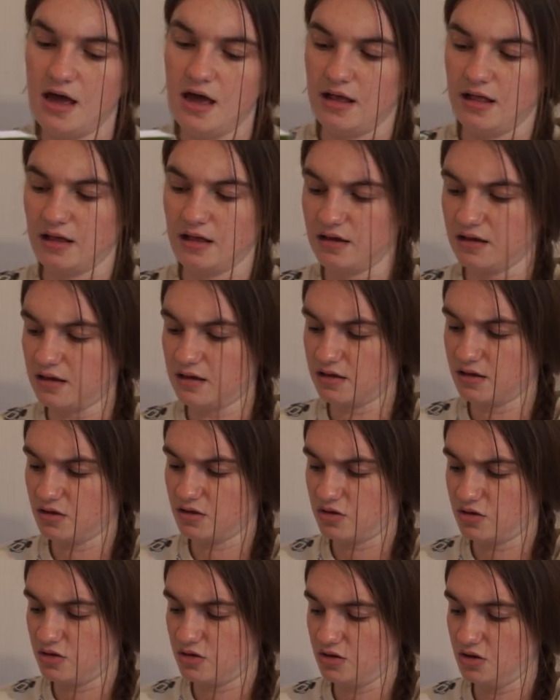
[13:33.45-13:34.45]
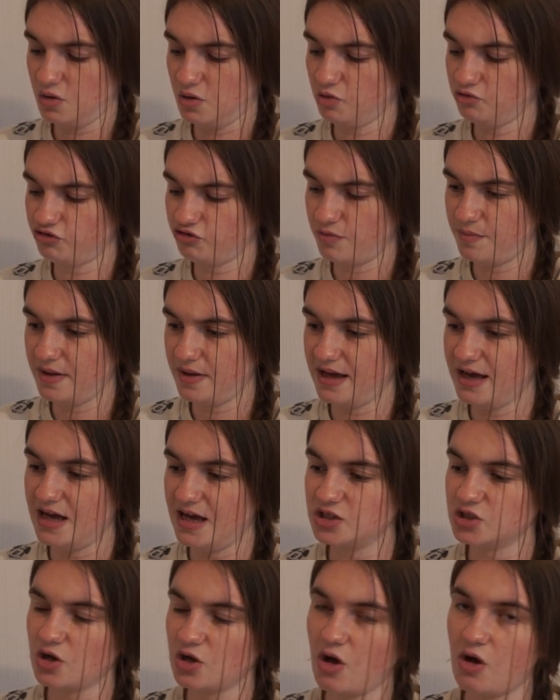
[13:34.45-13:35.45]
like 200
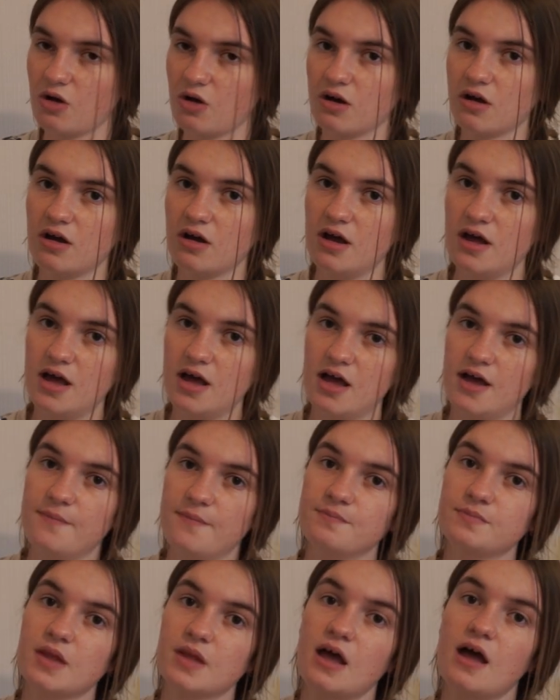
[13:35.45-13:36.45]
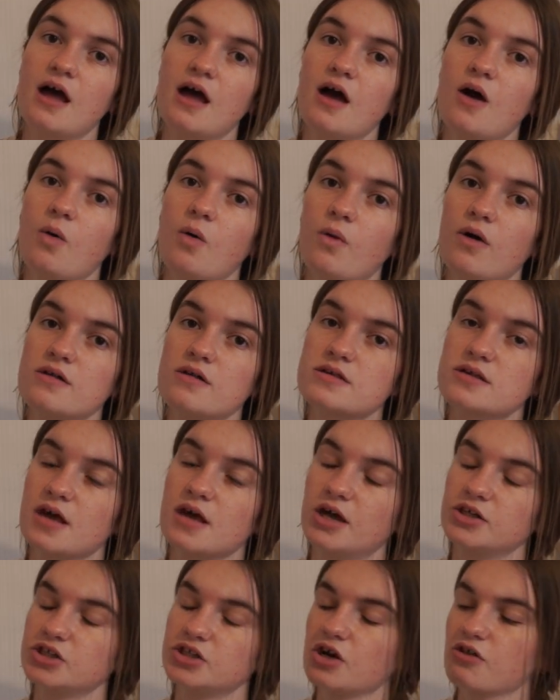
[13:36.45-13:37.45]
page long word
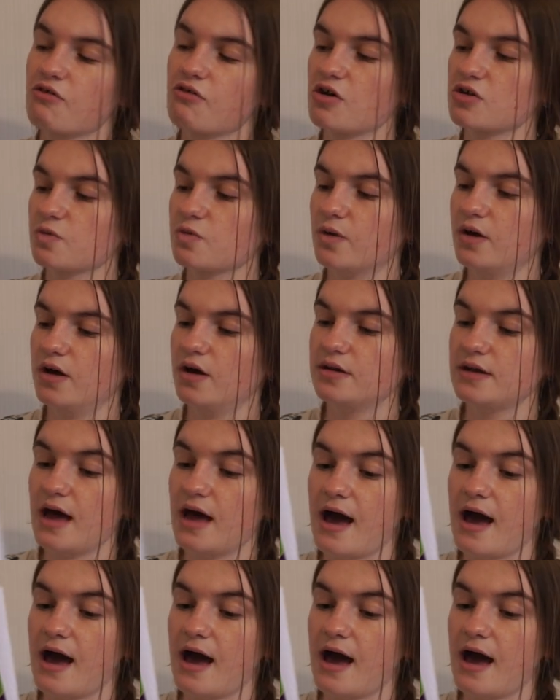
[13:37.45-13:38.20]
search and crossword.